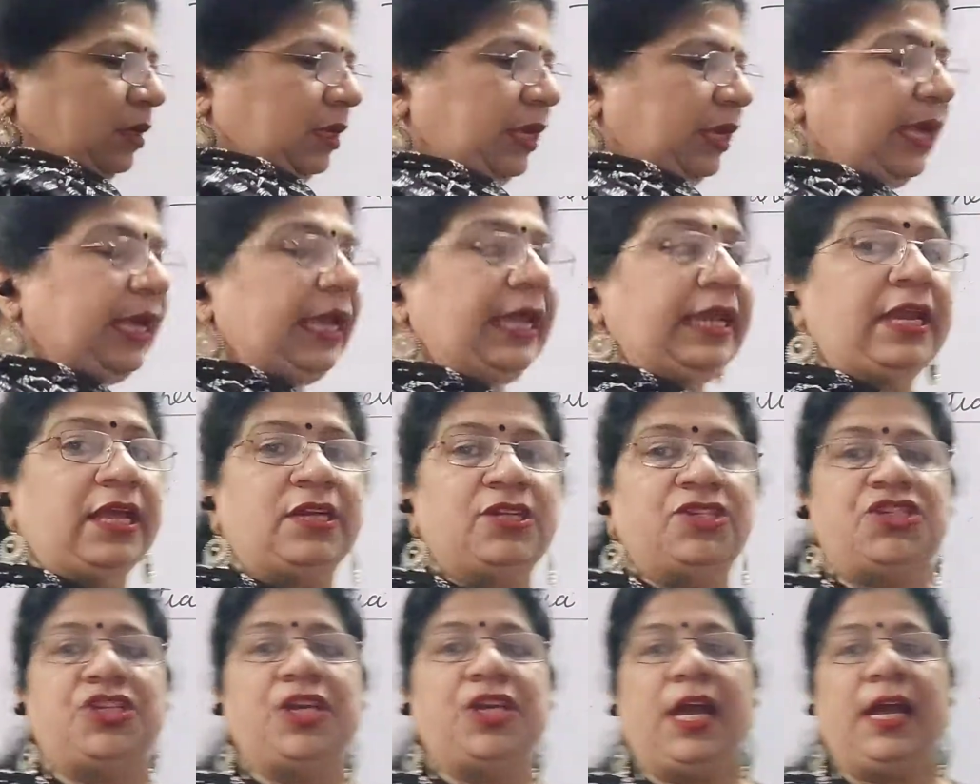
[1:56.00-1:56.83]

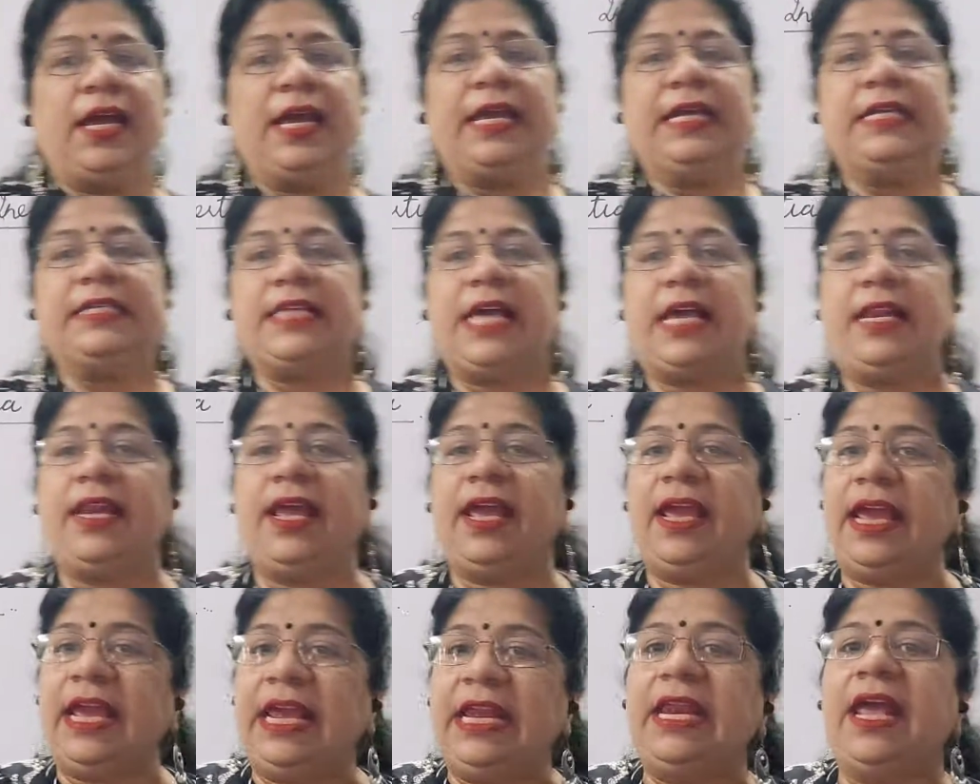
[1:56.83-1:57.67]
Inertia is an
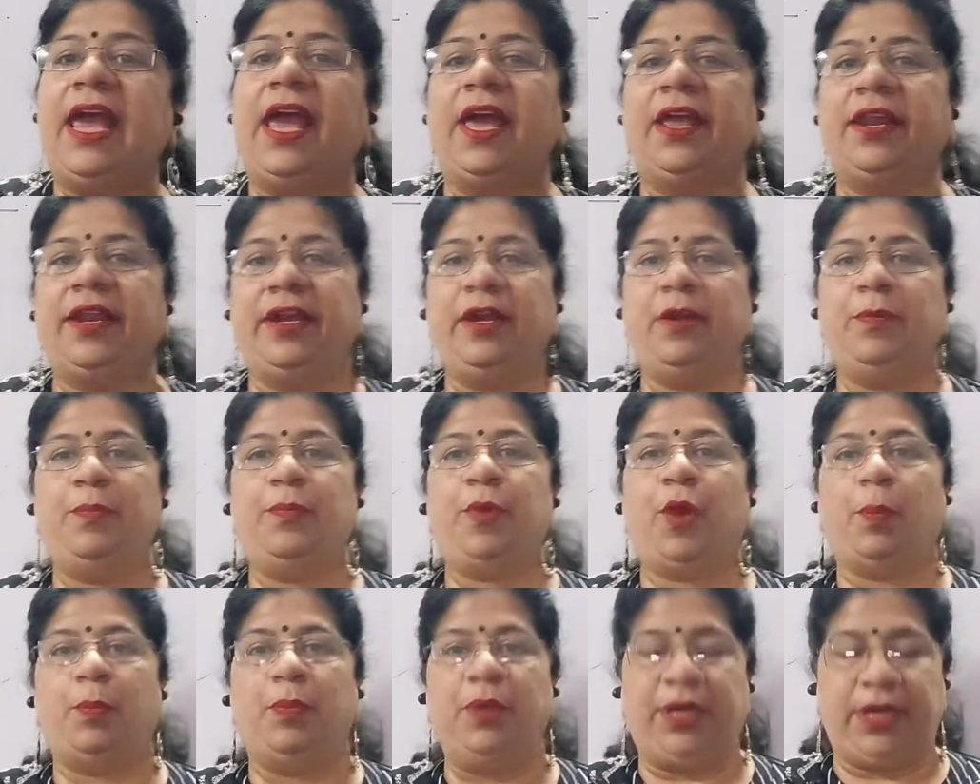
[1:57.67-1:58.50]
inherent
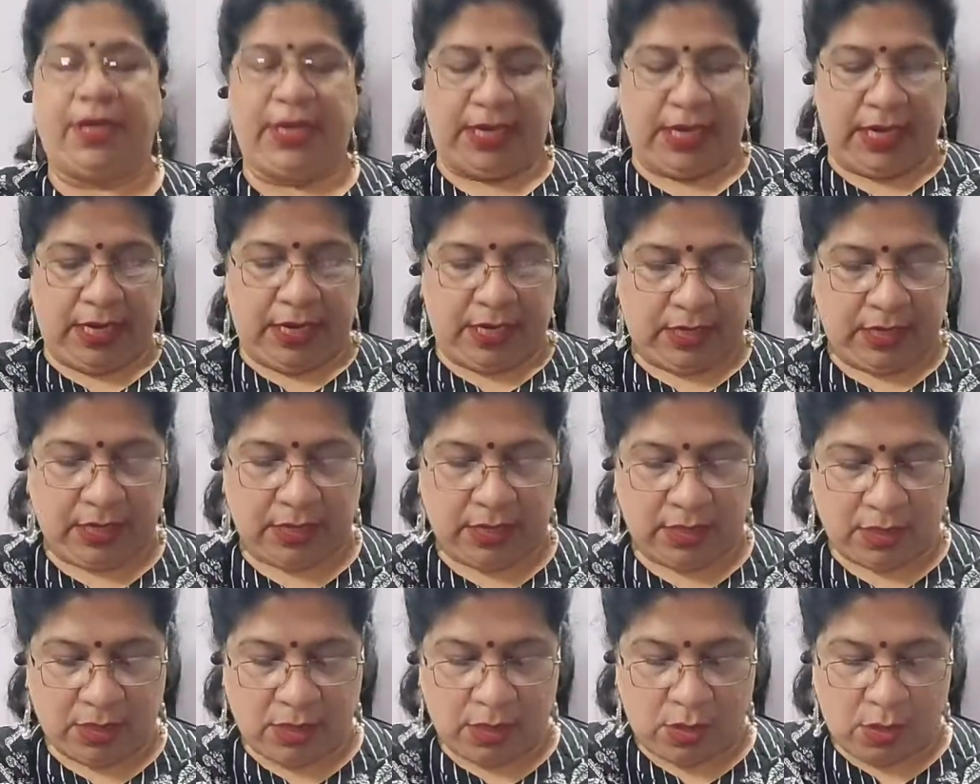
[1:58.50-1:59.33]
property
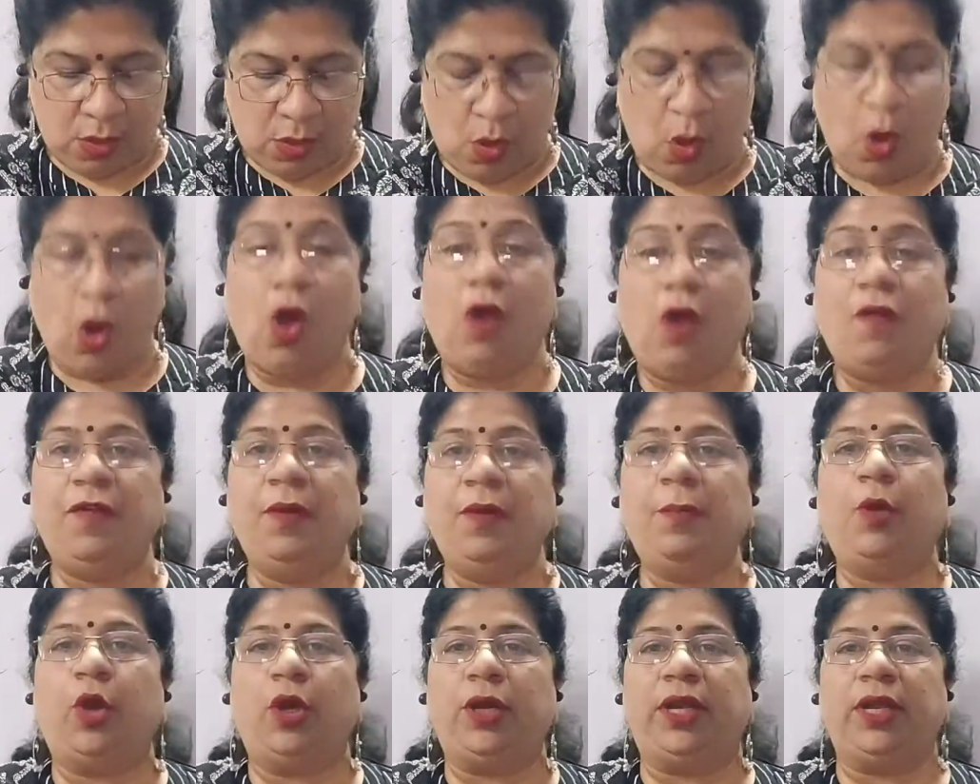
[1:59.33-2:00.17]
of
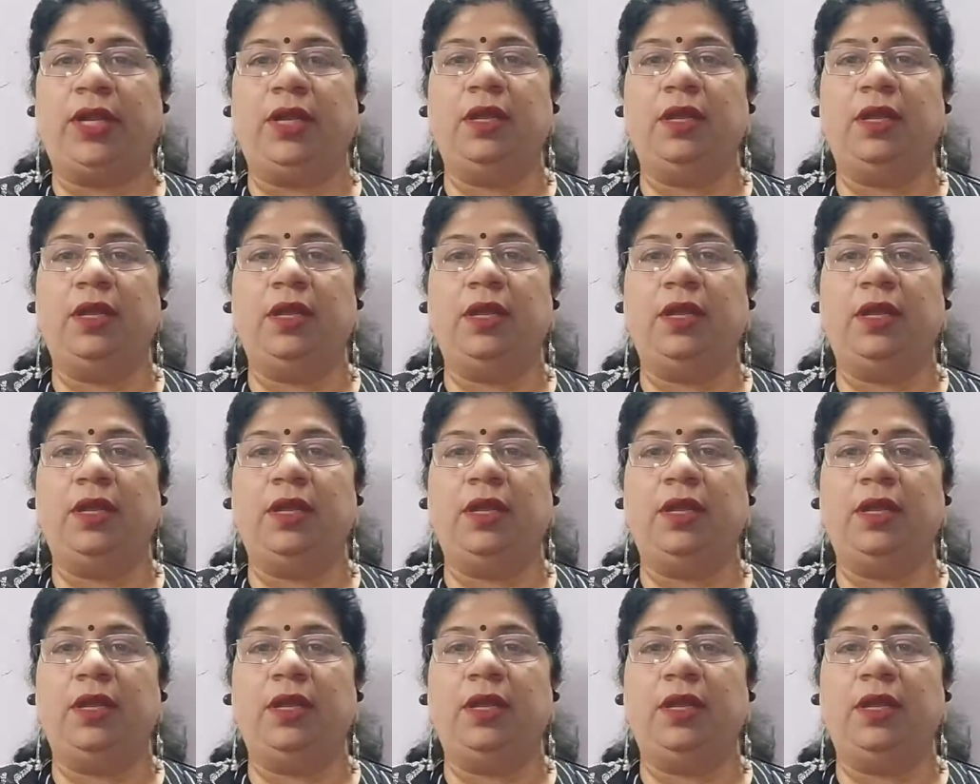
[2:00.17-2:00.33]
a body